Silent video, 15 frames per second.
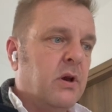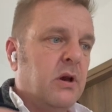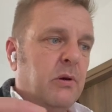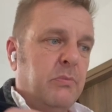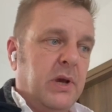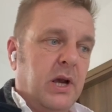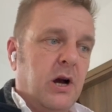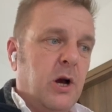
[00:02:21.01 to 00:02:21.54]

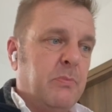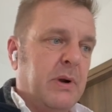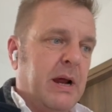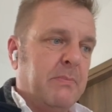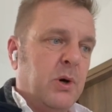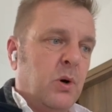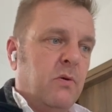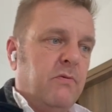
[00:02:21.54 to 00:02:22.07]
being
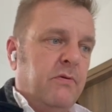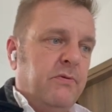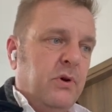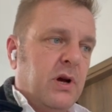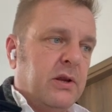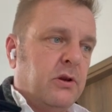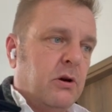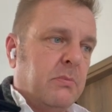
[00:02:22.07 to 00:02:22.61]
hyperlambda
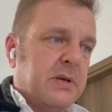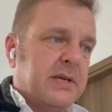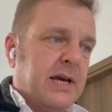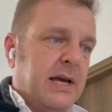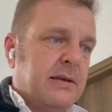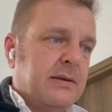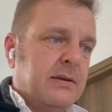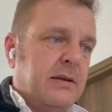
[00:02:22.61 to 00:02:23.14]
overview and Thomas
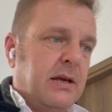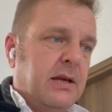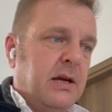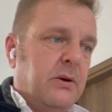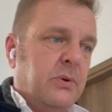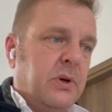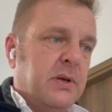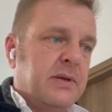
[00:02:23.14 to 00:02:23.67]
Hansen, and
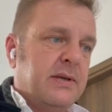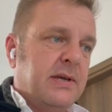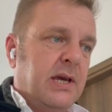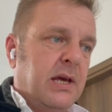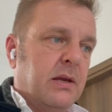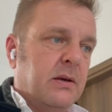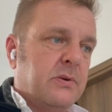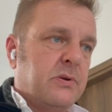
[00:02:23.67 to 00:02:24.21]
here you can
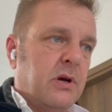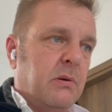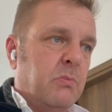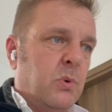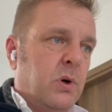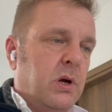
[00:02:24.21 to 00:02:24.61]
see the summary.